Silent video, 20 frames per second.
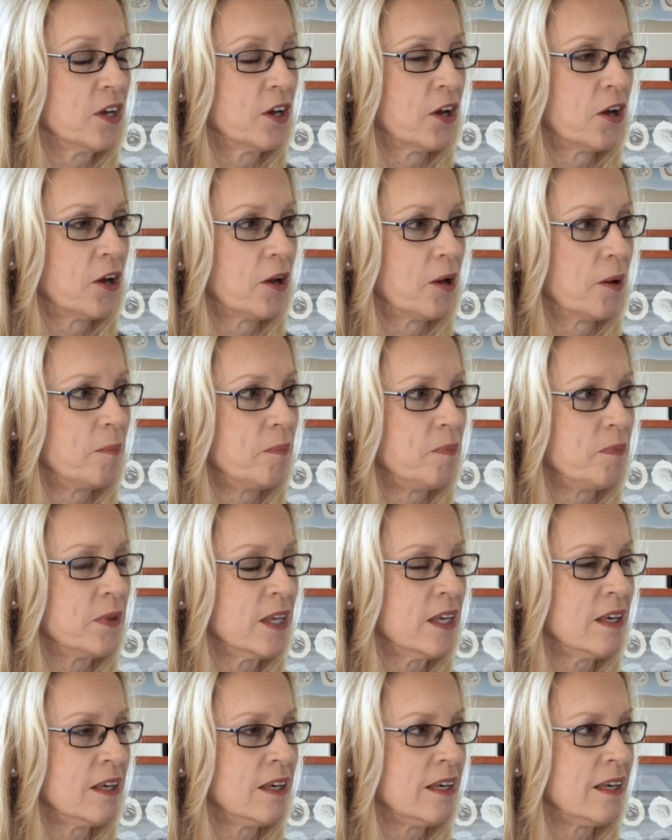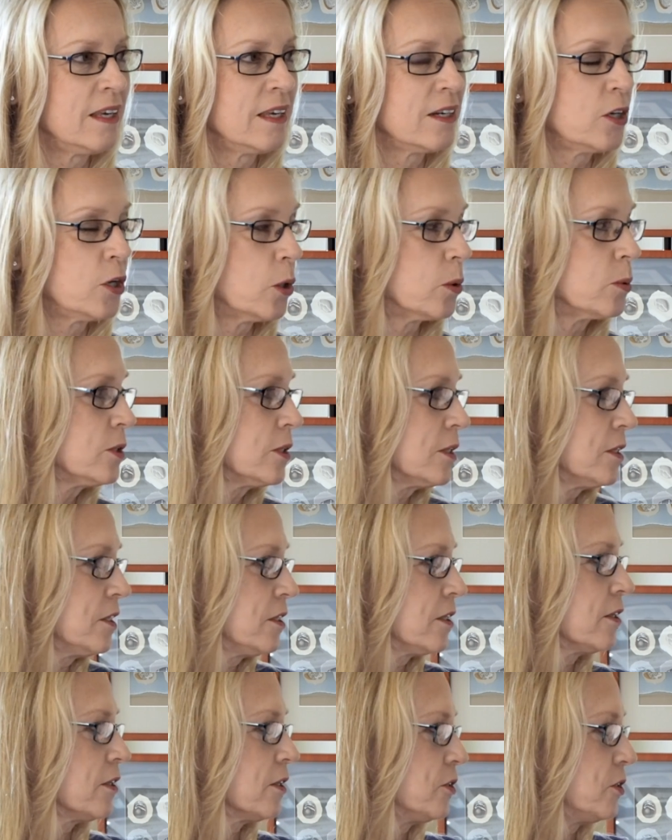It goes
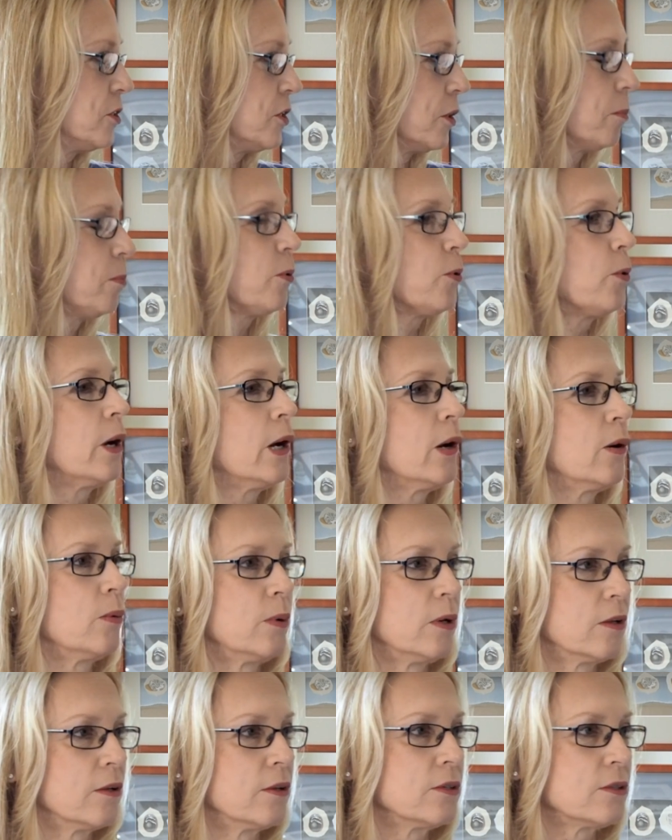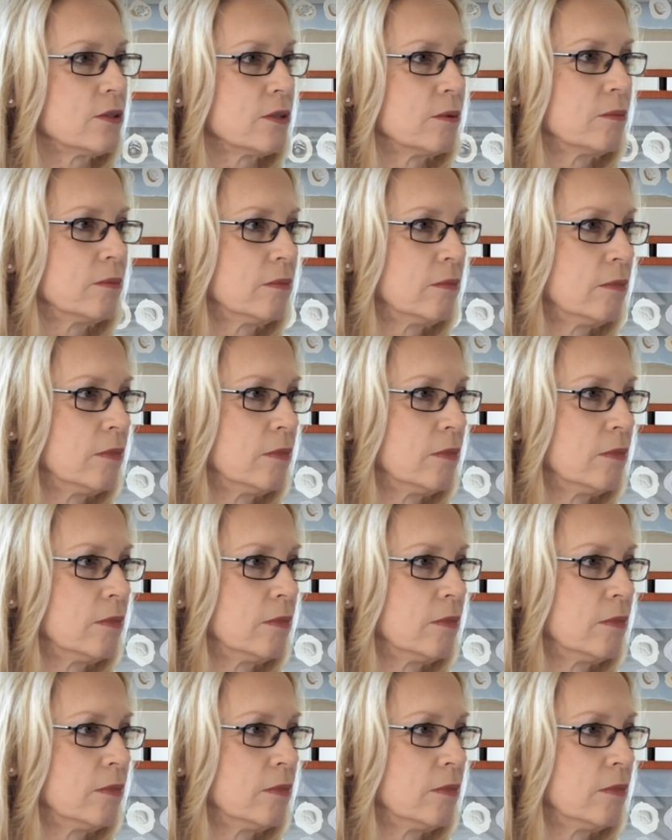into contemporary realism